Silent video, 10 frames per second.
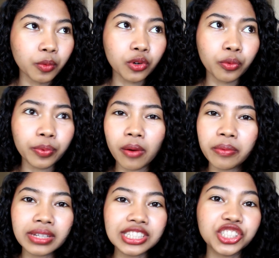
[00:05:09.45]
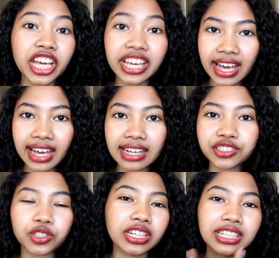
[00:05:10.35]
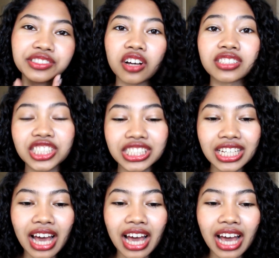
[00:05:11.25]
will probably shake hands or kiss on the cheek.